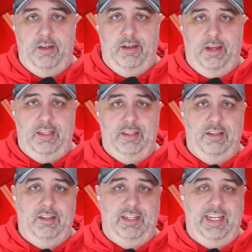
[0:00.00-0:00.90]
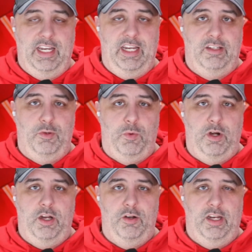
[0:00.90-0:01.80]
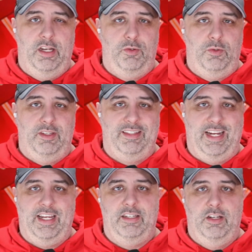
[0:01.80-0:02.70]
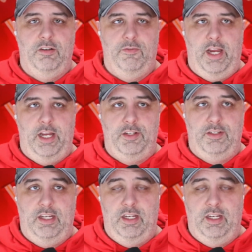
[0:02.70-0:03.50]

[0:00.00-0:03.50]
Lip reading: in the getting to where you're into the second tier free agency.